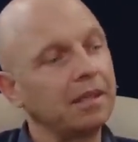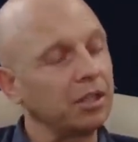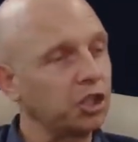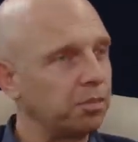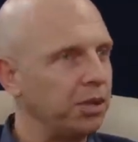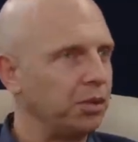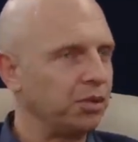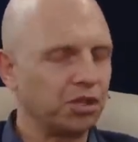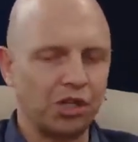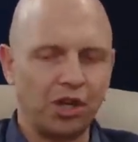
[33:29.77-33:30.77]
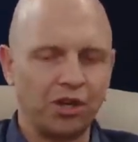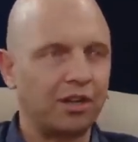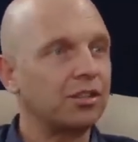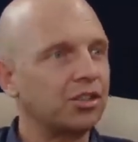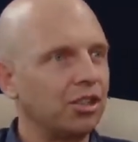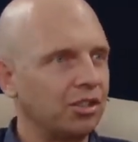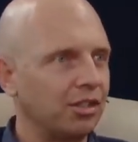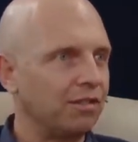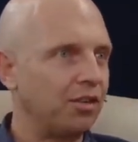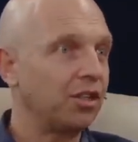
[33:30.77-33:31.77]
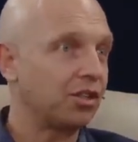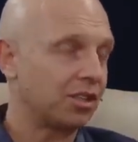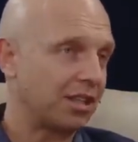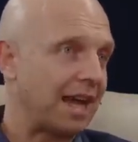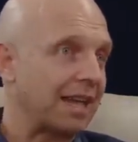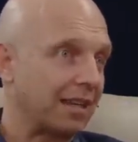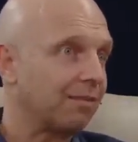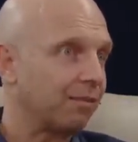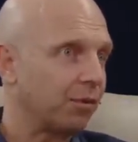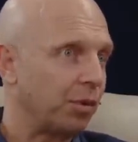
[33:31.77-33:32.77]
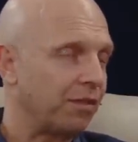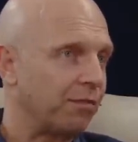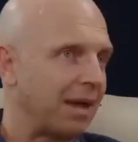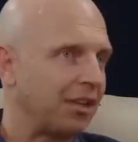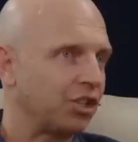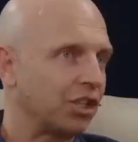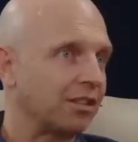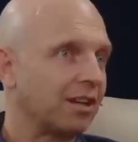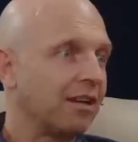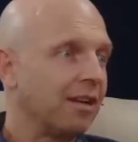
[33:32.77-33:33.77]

disputes on certain verses, like we've mentioned